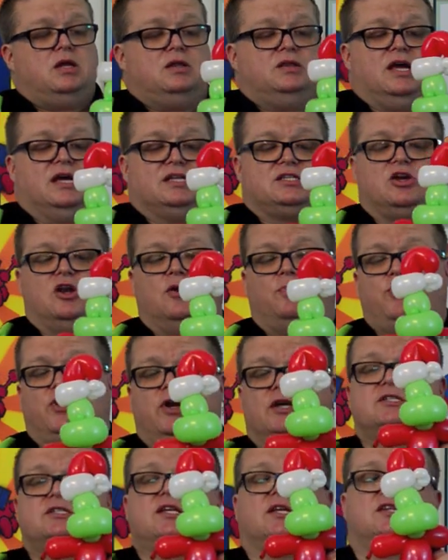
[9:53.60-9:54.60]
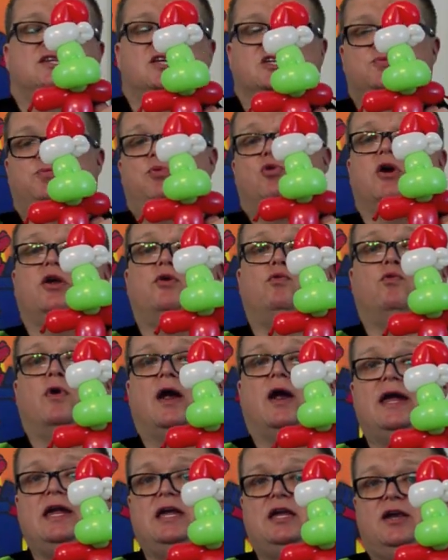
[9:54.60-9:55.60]
That's going to put us at this point
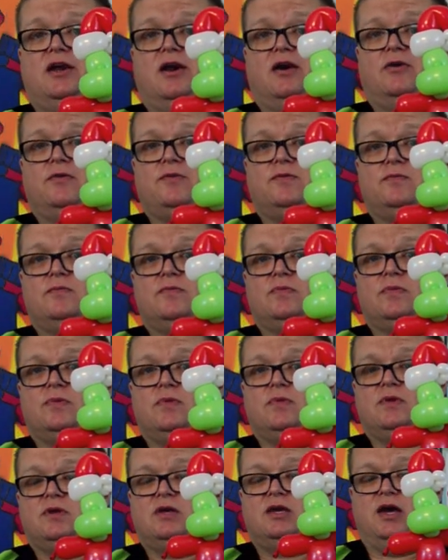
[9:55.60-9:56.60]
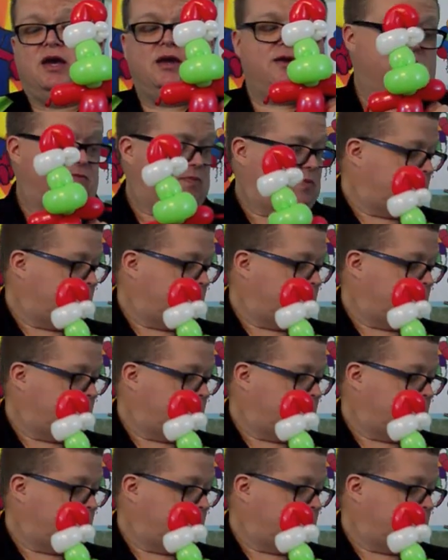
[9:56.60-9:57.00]
right here. Okay?